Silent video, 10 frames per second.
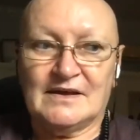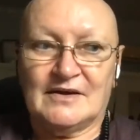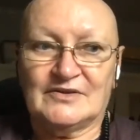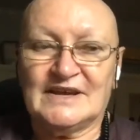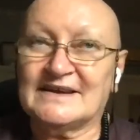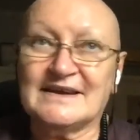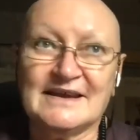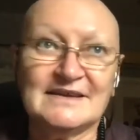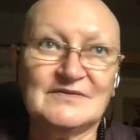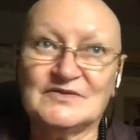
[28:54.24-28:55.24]
On the other
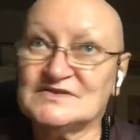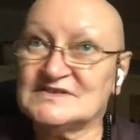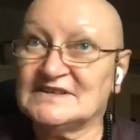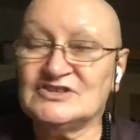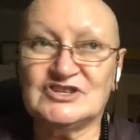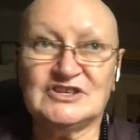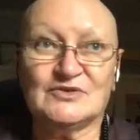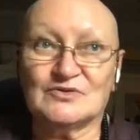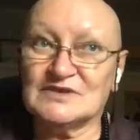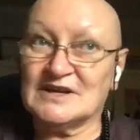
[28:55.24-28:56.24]
hand, if you're stingy,
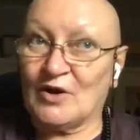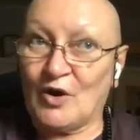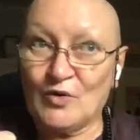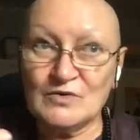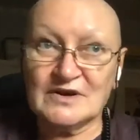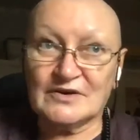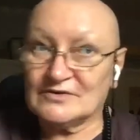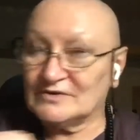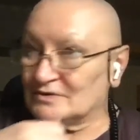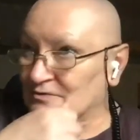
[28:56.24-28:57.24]
you only hold
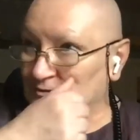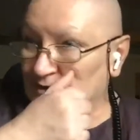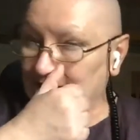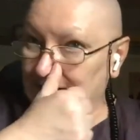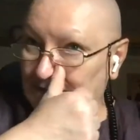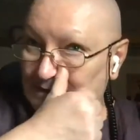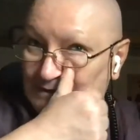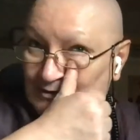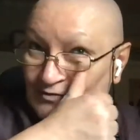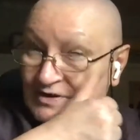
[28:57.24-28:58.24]
on, you're only
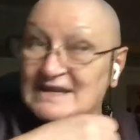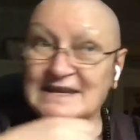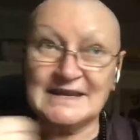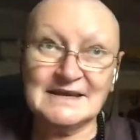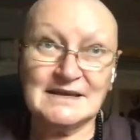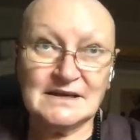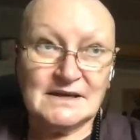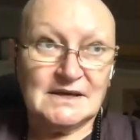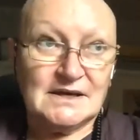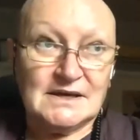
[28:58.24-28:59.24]
greedy,
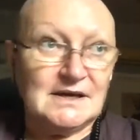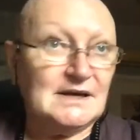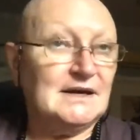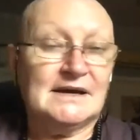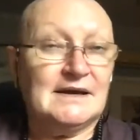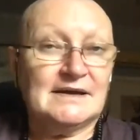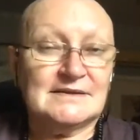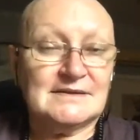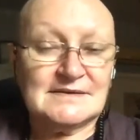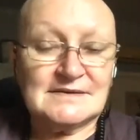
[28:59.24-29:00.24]

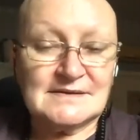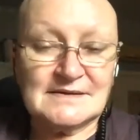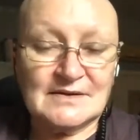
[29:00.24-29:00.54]
it's